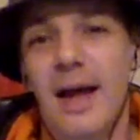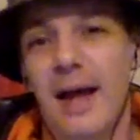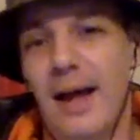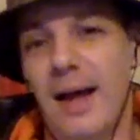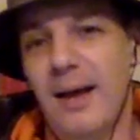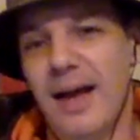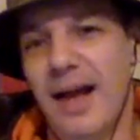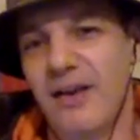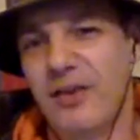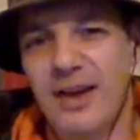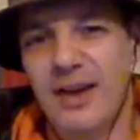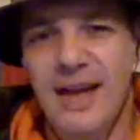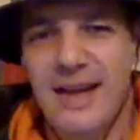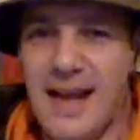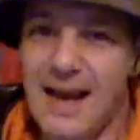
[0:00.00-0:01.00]

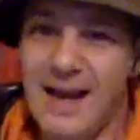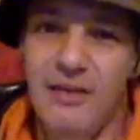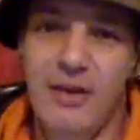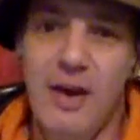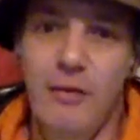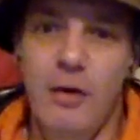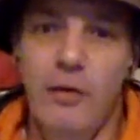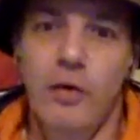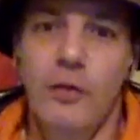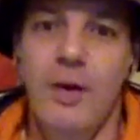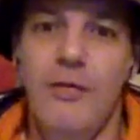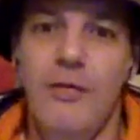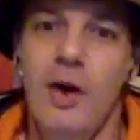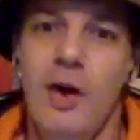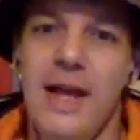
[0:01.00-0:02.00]
Actually, yeah, let's cover off on the
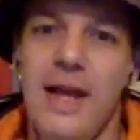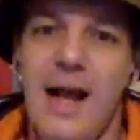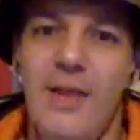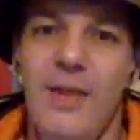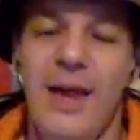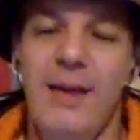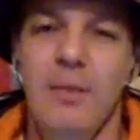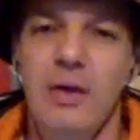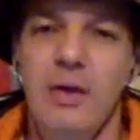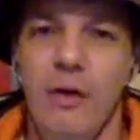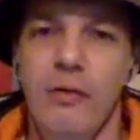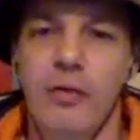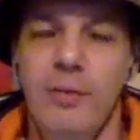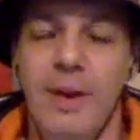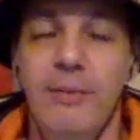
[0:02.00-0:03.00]
ref early and then move
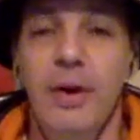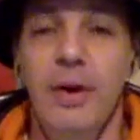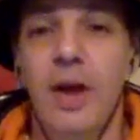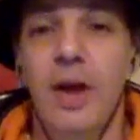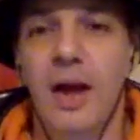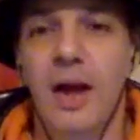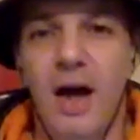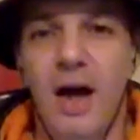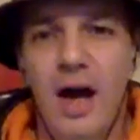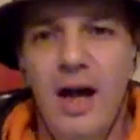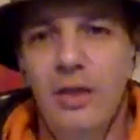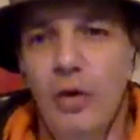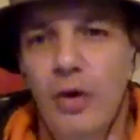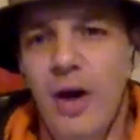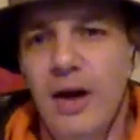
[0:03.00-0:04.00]
on from it. But
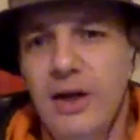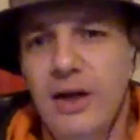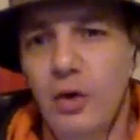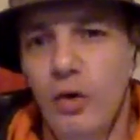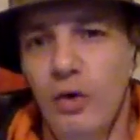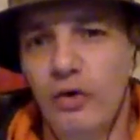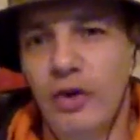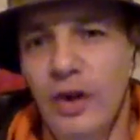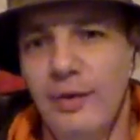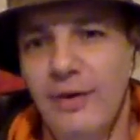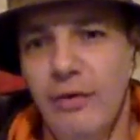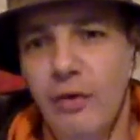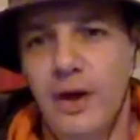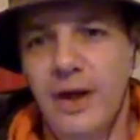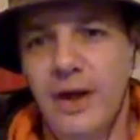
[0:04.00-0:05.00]
I thought early doors, the
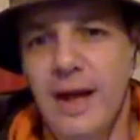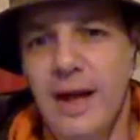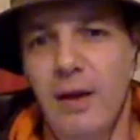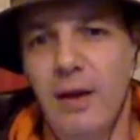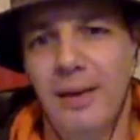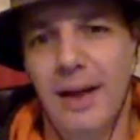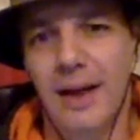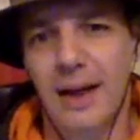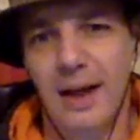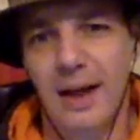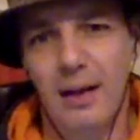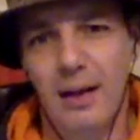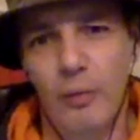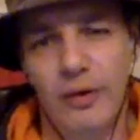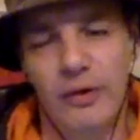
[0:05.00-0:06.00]
referee
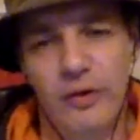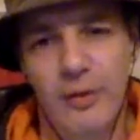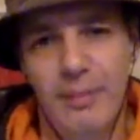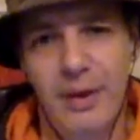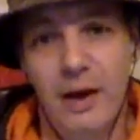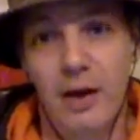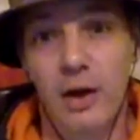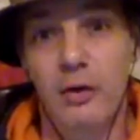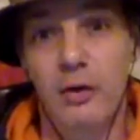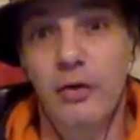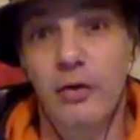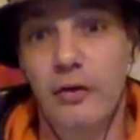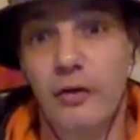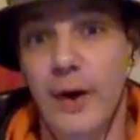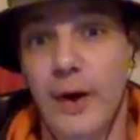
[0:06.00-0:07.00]
was a bit
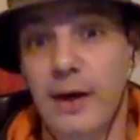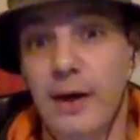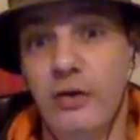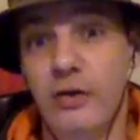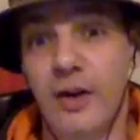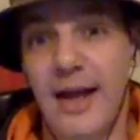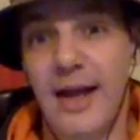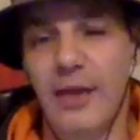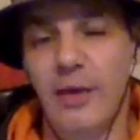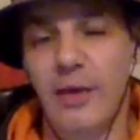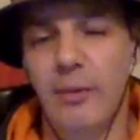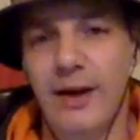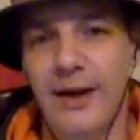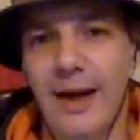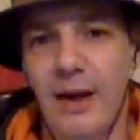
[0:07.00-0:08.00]
loose, free and loose at the
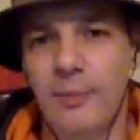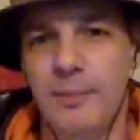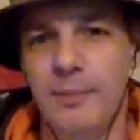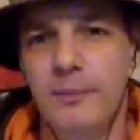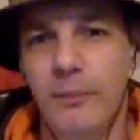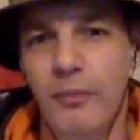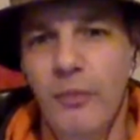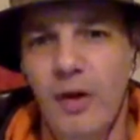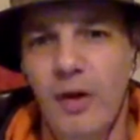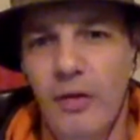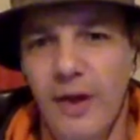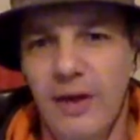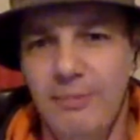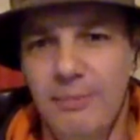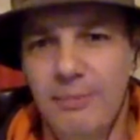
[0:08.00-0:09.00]
breakdown.
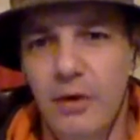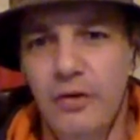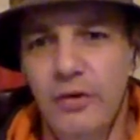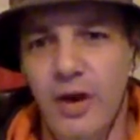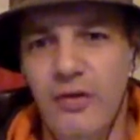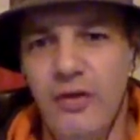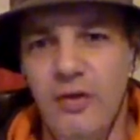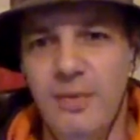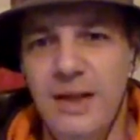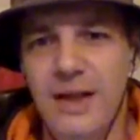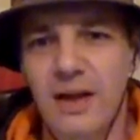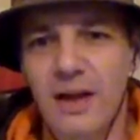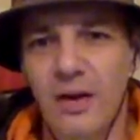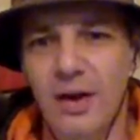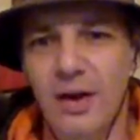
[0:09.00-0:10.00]
Both sides seem to
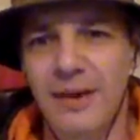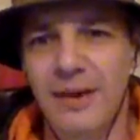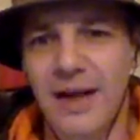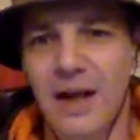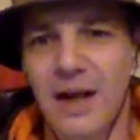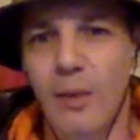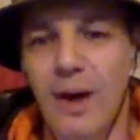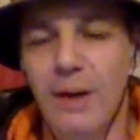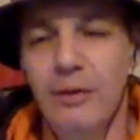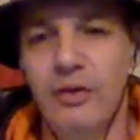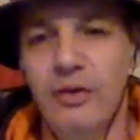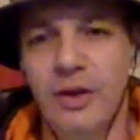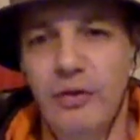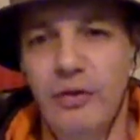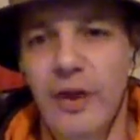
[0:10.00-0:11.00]
be getting away with
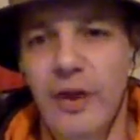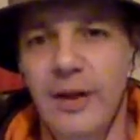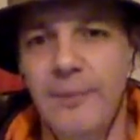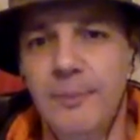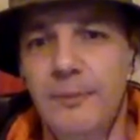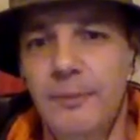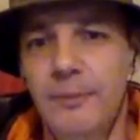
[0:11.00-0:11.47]
stuff there.